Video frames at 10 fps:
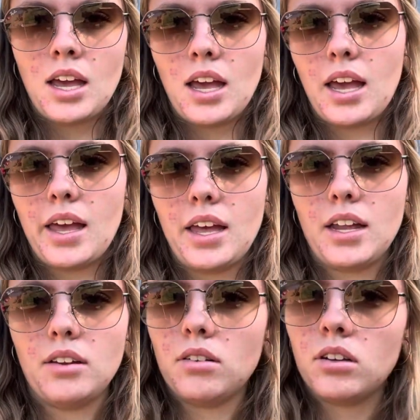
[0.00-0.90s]

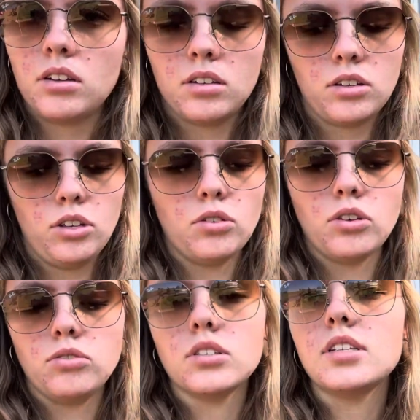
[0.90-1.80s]
And you can
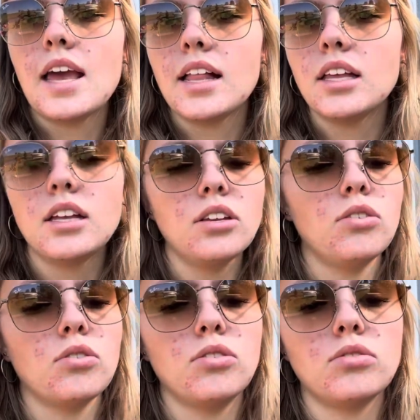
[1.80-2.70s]
use the tail end, you
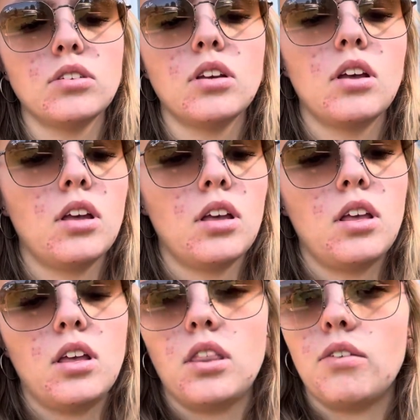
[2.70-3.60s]
can use
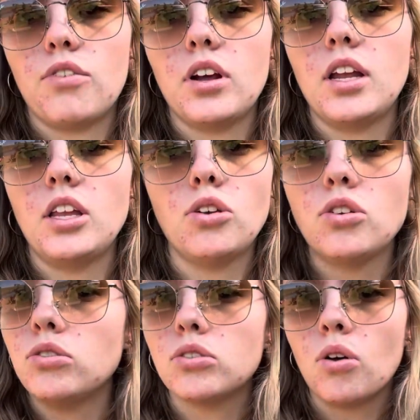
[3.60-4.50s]
the front end, you can
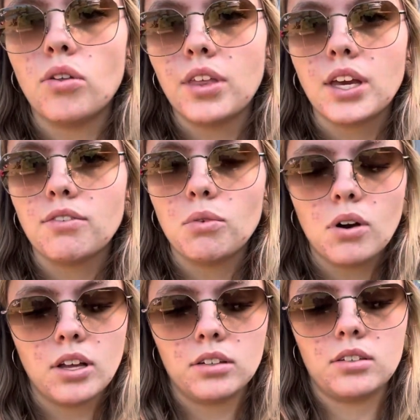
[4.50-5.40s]
use the whole thing if you
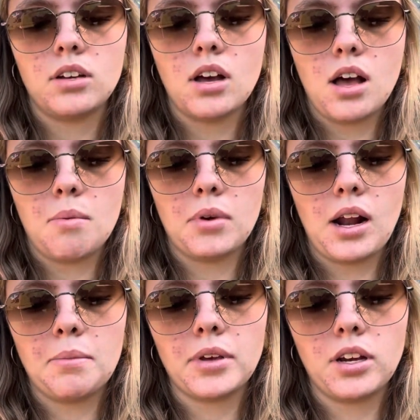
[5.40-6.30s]
want. But
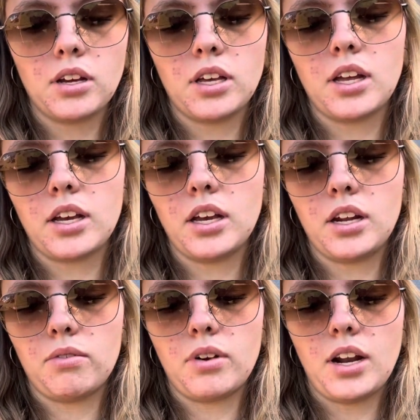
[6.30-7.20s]
I'm gonna kind of cut
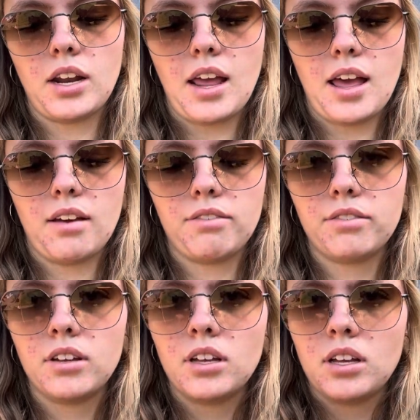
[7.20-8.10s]
it right in half.
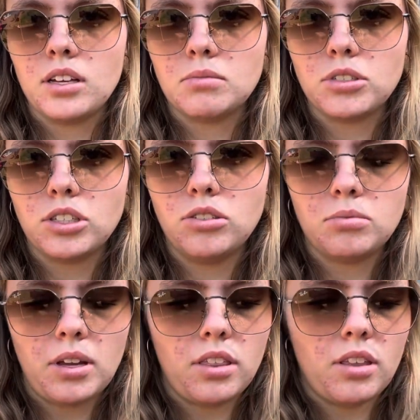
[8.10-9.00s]
I'm just gonna use
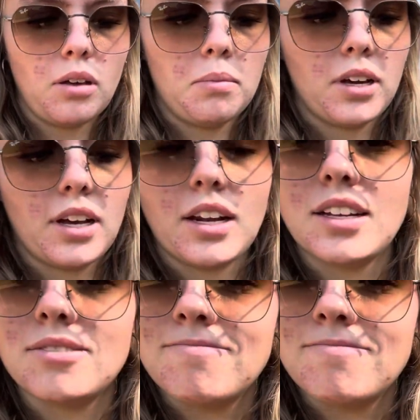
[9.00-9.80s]
my thumb and kind of